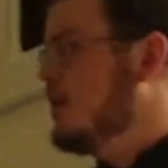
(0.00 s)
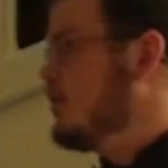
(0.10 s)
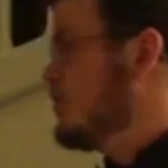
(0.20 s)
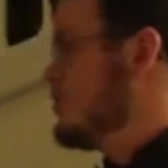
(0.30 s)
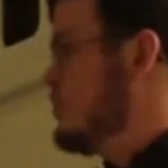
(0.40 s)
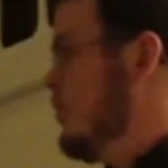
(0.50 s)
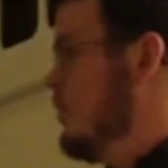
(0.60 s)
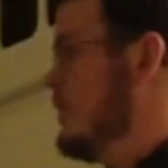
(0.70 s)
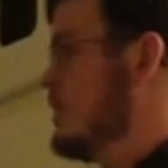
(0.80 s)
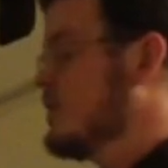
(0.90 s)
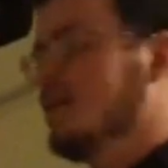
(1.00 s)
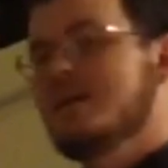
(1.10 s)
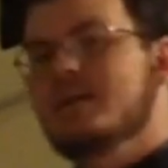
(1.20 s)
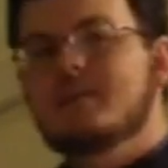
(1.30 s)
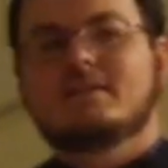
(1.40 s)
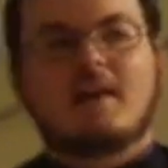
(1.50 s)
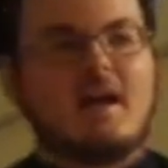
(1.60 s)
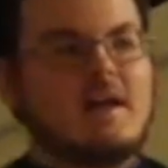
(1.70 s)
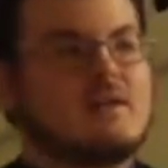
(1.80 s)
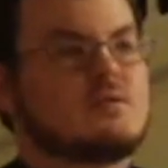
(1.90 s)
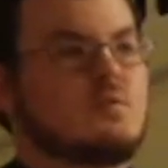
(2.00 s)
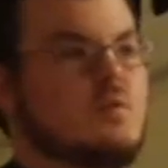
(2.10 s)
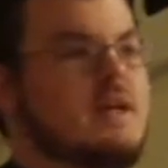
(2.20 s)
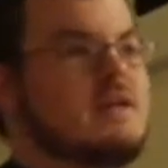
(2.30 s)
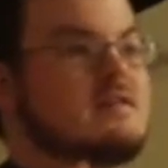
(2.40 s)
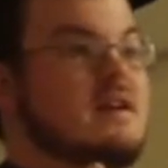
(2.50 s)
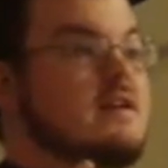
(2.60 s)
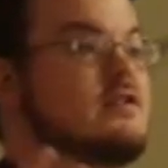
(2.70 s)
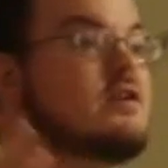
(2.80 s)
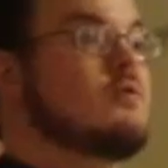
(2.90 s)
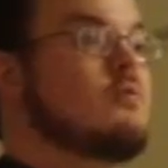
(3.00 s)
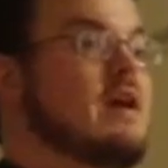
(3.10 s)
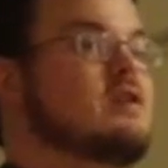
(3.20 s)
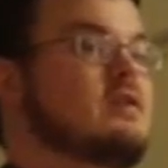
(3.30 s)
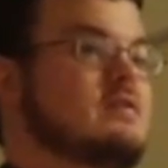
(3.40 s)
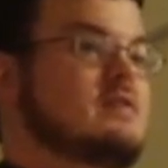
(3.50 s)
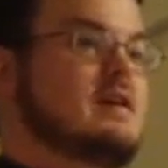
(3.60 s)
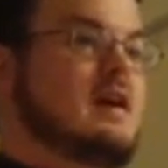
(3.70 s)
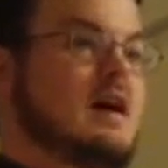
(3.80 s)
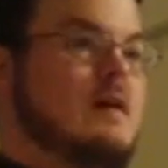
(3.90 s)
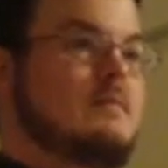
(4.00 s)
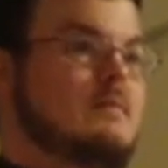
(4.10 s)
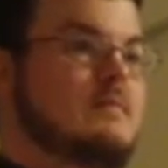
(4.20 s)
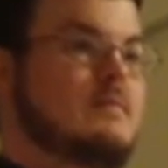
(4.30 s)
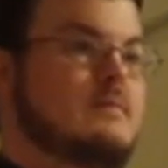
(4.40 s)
hear the stories in days, weeks, generations to come